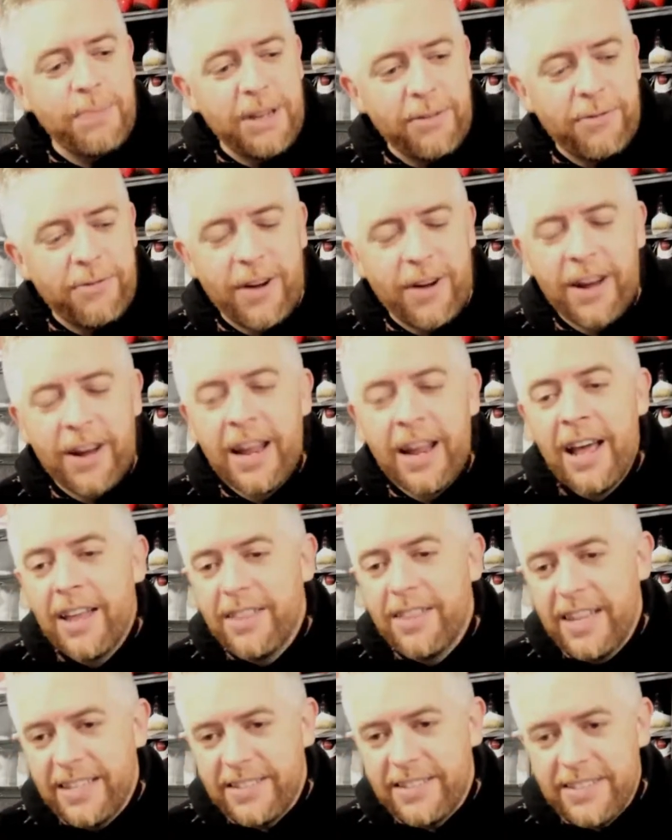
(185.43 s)
fun.
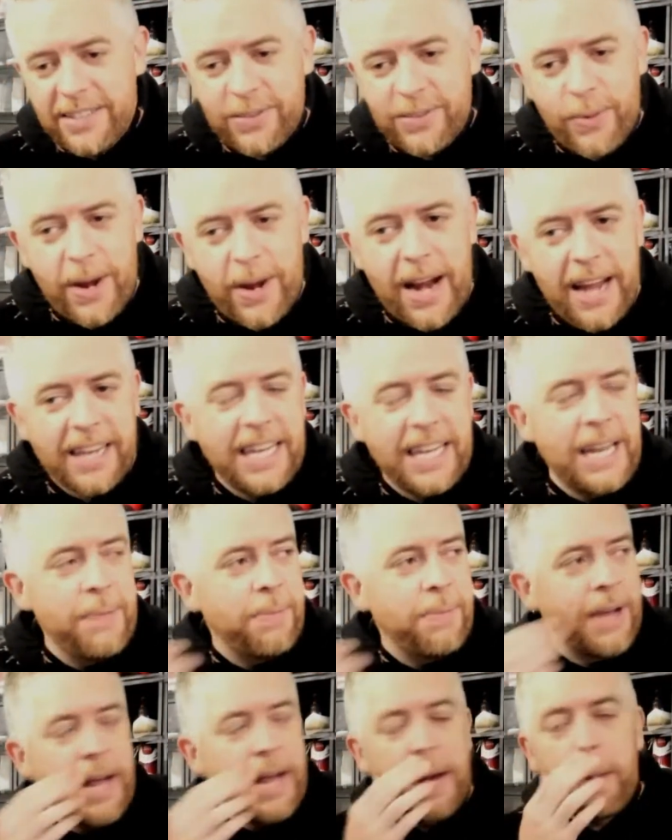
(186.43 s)
This is what I
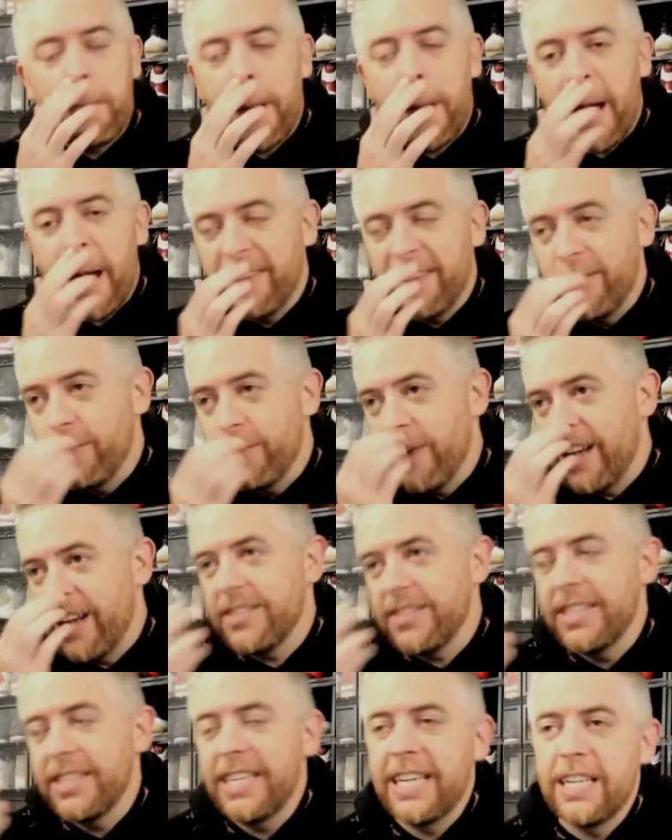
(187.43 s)
keep getting back to.
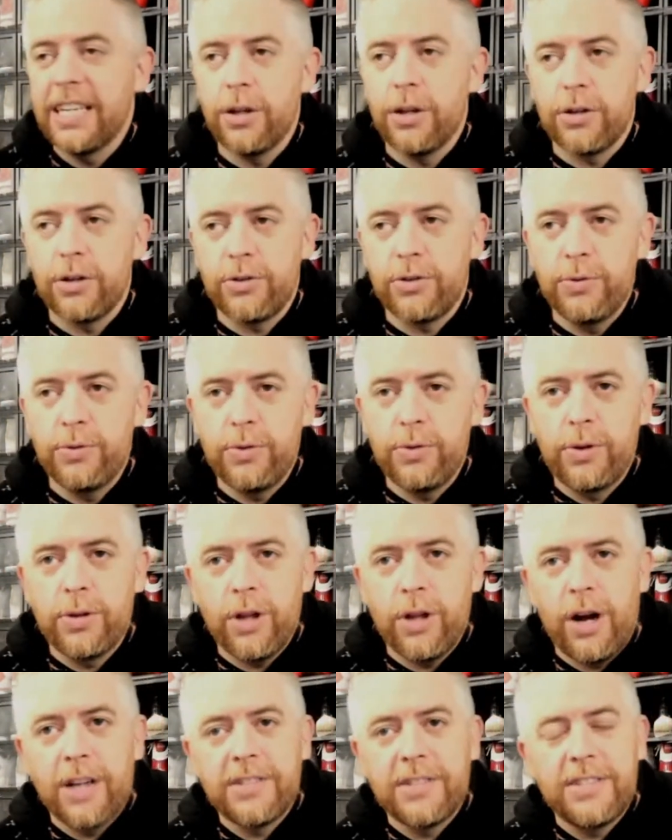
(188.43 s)
Wrestling can look too
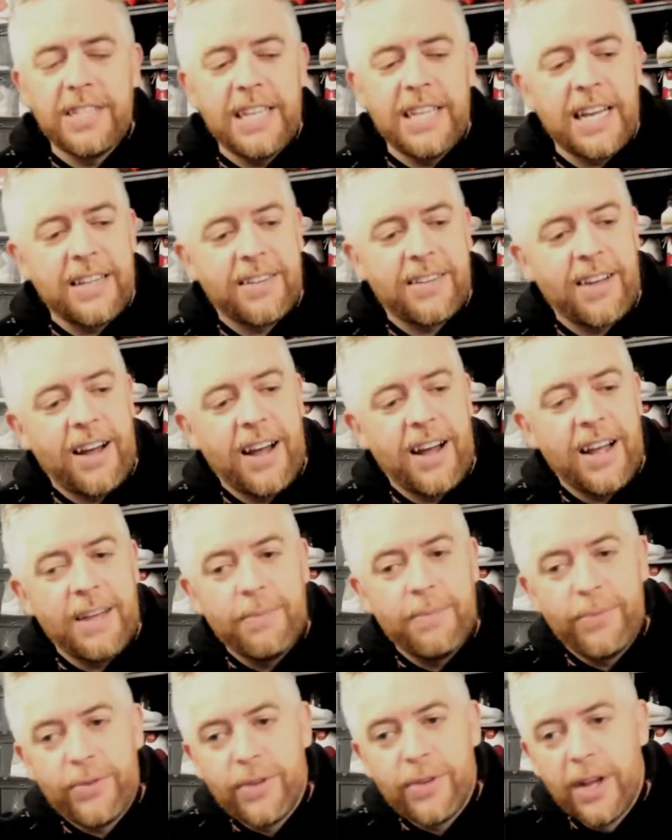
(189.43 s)
glossy at
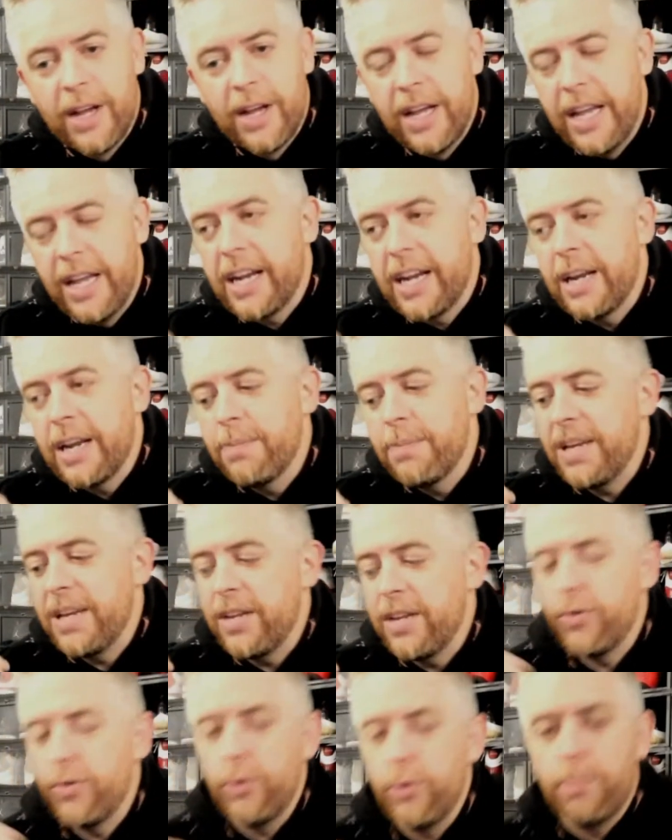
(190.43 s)
times. It can
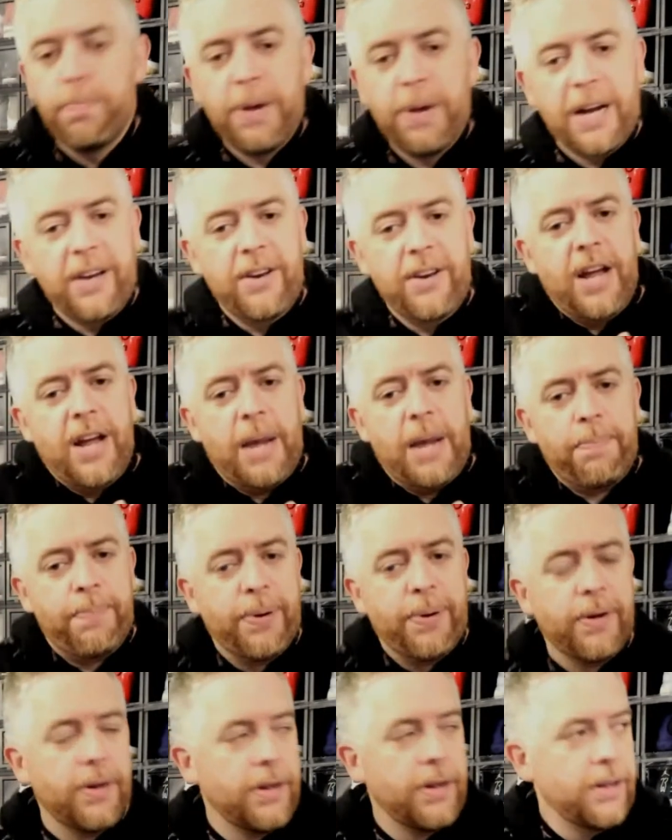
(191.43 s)
be too buttoned up.